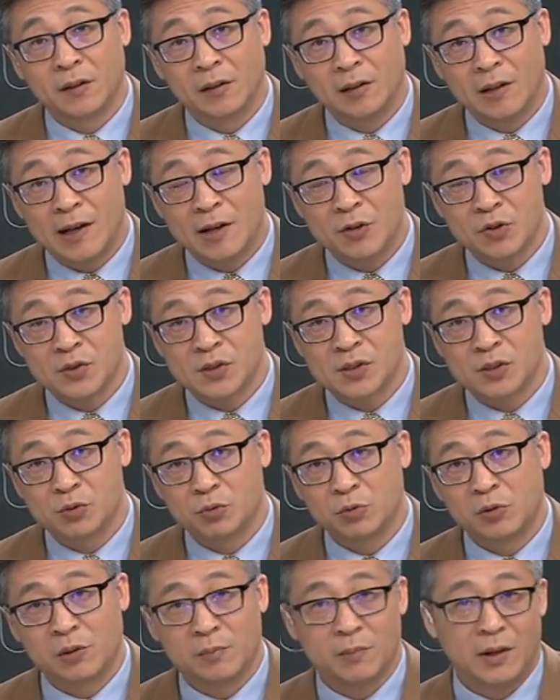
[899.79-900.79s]
the largest
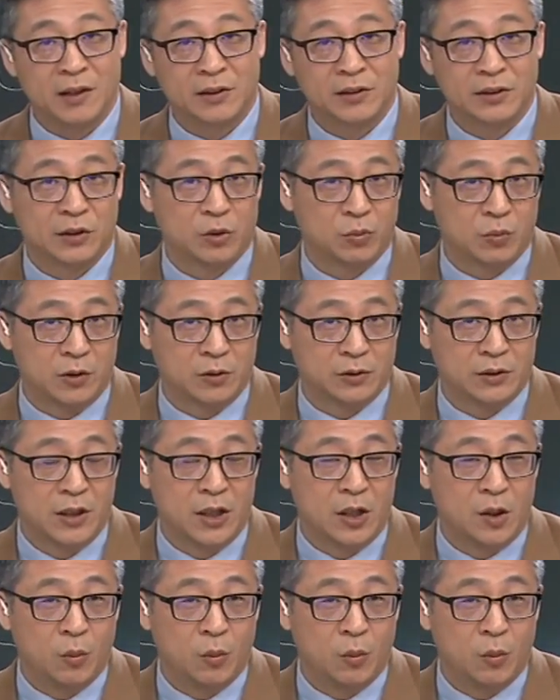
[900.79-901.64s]
ruling party in the world.